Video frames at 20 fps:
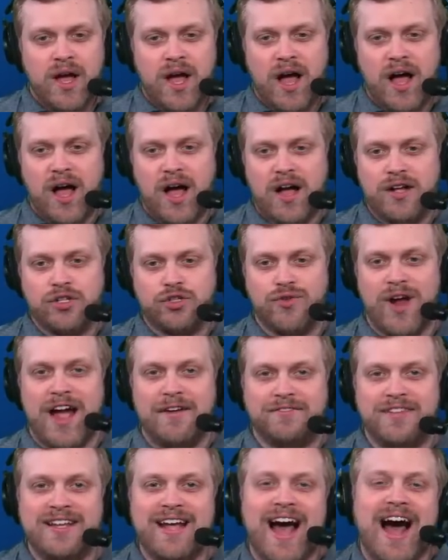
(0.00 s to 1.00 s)
Uh,
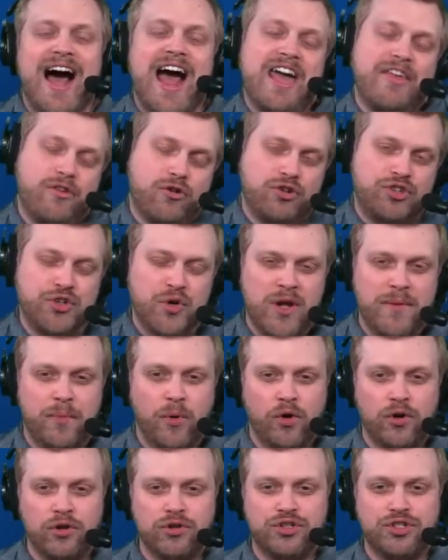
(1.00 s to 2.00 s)
drafting either Joey
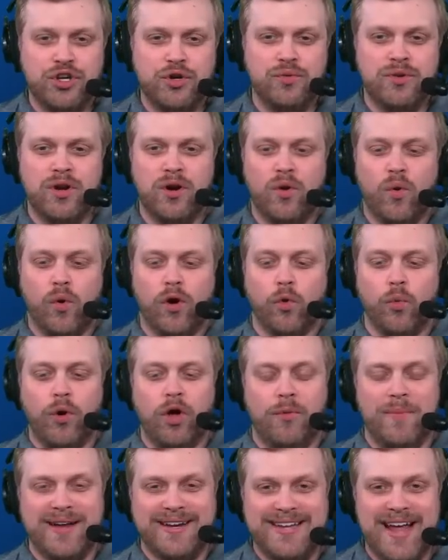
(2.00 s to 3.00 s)
Porter Junior or
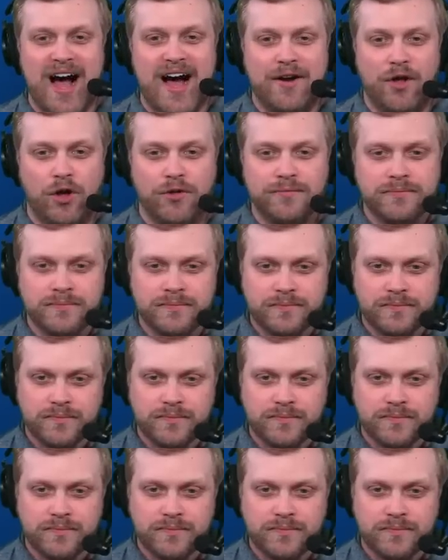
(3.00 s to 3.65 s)
Will McDonald.